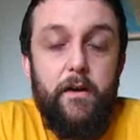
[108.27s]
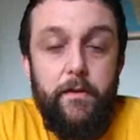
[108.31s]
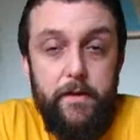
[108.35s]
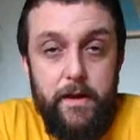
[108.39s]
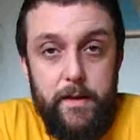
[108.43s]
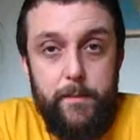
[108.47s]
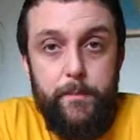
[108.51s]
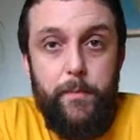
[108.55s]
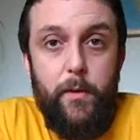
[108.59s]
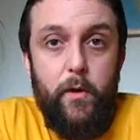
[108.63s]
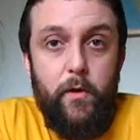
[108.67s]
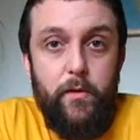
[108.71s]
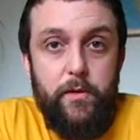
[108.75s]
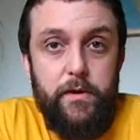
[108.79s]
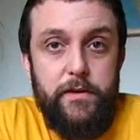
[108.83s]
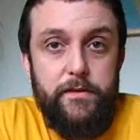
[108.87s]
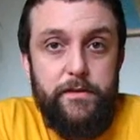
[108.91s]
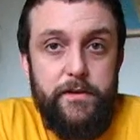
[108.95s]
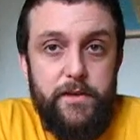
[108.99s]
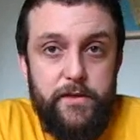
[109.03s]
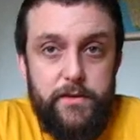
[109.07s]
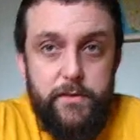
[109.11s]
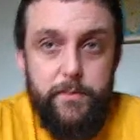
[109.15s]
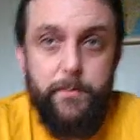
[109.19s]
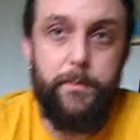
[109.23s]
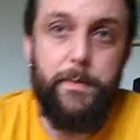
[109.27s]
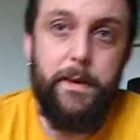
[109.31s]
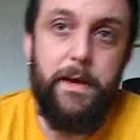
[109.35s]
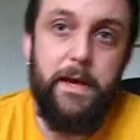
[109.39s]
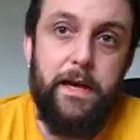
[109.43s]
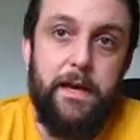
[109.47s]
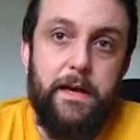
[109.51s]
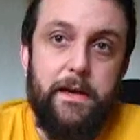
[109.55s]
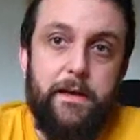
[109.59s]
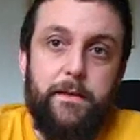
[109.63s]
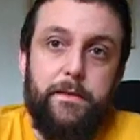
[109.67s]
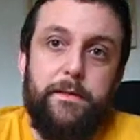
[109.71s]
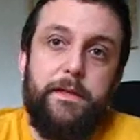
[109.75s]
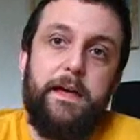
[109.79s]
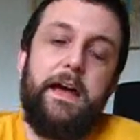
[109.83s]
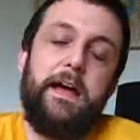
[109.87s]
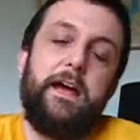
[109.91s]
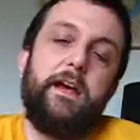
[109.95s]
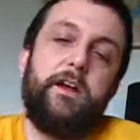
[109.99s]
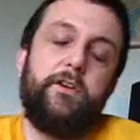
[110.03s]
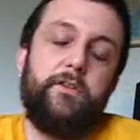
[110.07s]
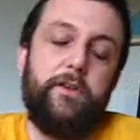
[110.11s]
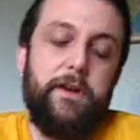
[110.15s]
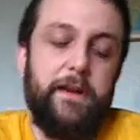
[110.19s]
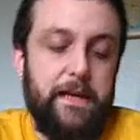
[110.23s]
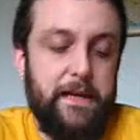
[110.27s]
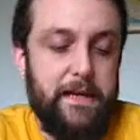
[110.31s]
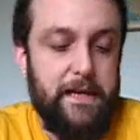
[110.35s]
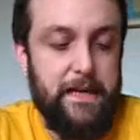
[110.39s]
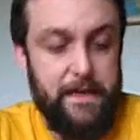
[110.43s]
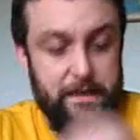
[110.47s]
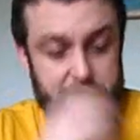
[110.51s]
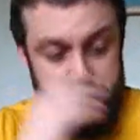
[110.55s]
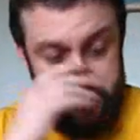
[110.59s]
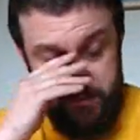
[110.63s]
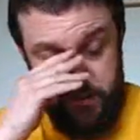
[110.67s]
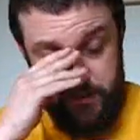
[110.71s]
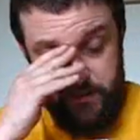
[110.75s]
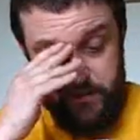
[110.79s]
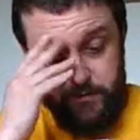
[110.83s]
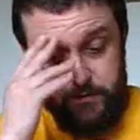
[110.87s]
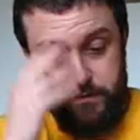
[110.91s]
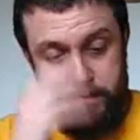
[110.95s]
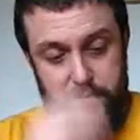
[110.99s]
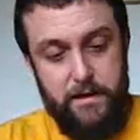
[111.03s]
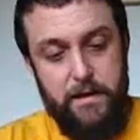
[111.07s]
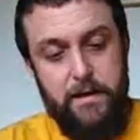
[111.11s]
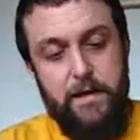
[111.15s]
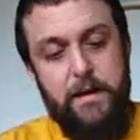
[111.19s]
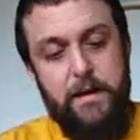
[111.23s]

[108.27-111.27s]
only bottle conditioned beer that Greene King do.